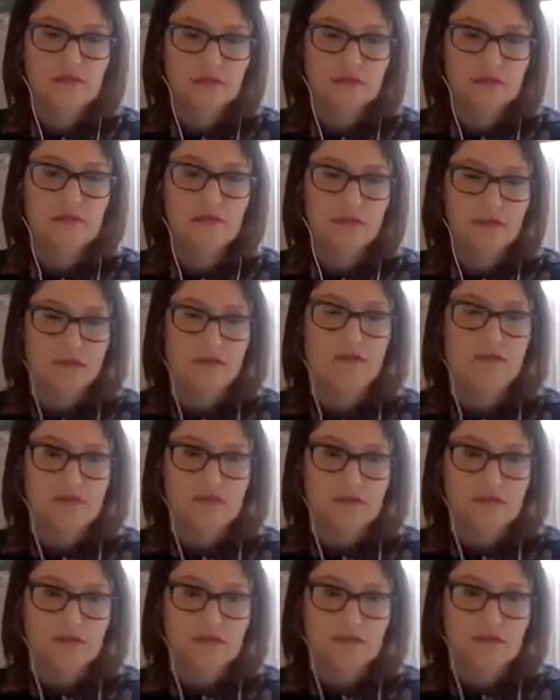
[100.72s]

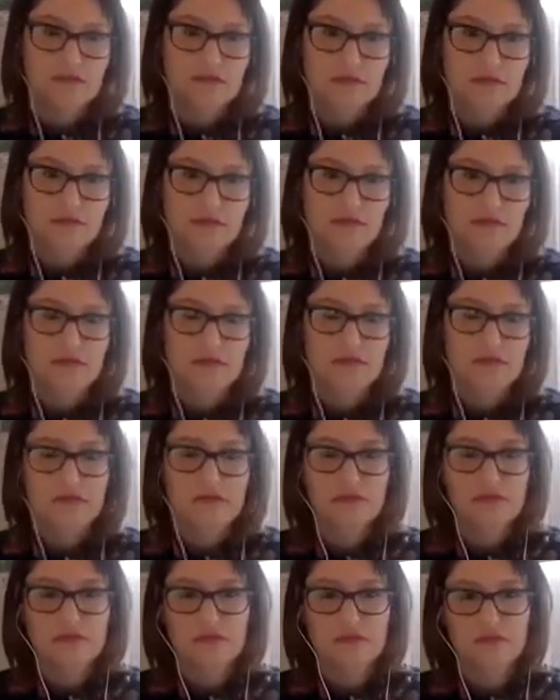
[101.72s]

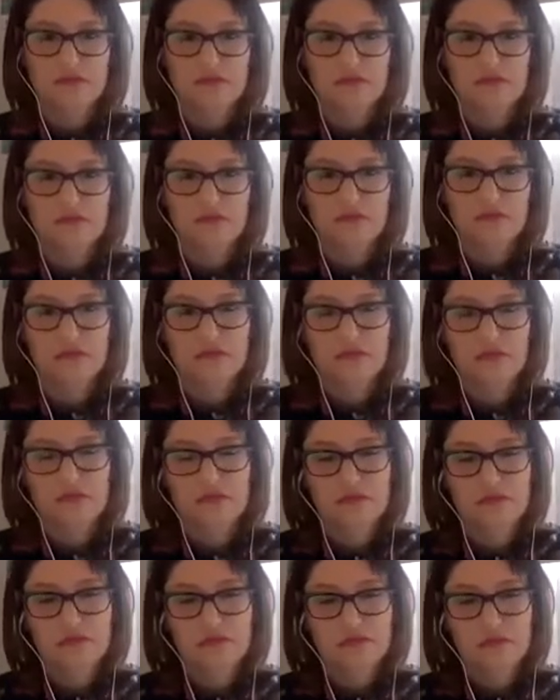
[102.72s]

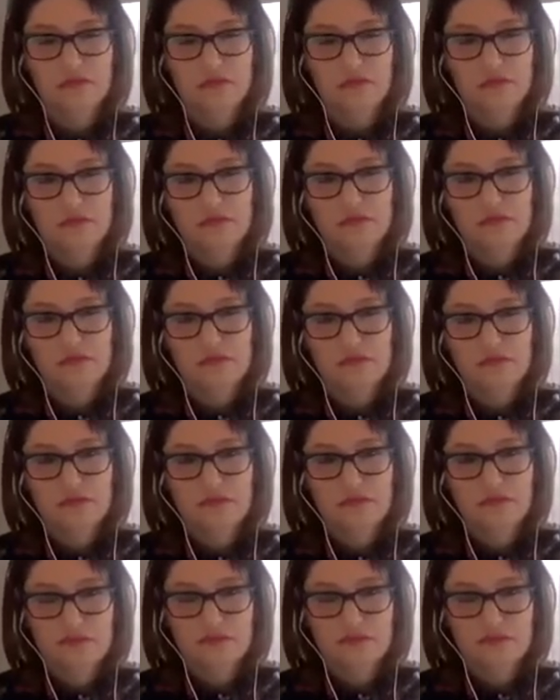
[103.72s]
This person isn't speaking.